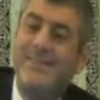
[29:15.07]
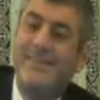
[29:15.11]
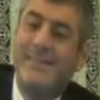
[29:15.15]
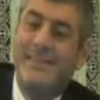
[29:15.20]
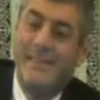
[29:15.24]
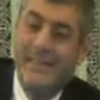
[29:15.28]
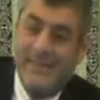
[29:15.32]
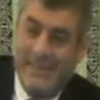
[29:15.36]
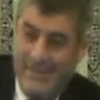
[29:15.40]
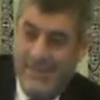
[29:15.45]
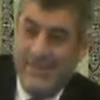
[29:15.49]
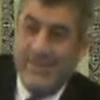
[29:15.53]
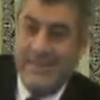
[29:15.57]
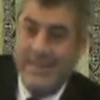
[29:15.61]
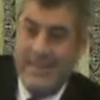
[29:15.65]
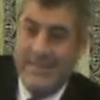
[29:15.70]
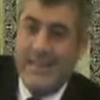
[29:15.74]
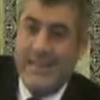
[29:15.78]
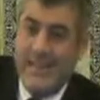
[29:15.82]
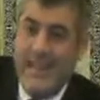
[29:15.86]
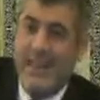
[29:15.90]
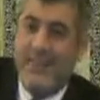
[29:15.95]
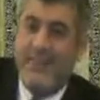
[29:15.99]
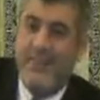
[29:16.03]
Since
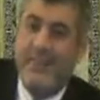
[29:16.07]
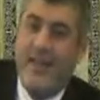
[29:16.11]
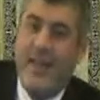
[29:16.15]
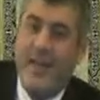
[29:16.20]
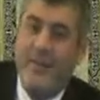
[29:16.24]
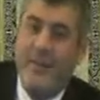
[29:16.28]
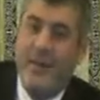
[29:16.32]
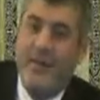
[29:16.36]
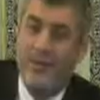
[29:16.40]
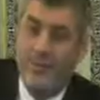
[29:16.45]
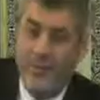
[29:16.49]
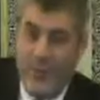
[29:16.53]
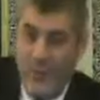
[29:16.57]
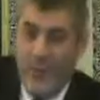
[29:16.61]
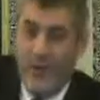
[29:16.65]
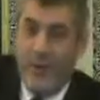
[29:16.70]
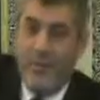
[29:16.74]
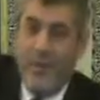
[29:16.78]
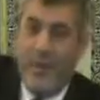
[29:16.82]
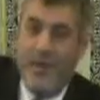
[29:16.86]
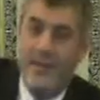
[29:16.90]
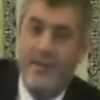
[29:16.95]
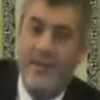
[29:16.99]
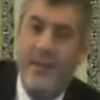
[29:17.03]
the last time I saw
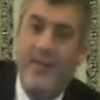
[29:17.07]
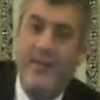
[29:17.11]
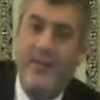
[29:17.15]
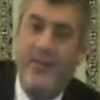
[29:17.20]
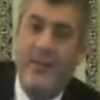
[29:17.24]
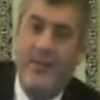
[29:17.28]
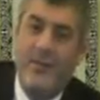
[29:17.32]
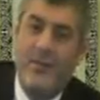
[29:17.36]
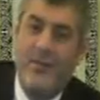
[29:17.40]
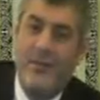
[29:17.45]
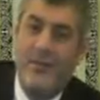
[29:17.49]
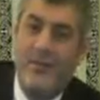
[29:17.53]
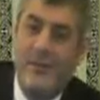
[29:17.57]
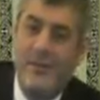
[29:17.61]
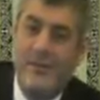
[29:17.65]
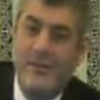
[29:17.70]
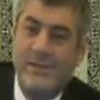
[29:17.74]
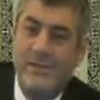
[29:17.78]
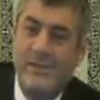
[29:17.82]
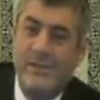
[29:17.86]
him 8 years ago.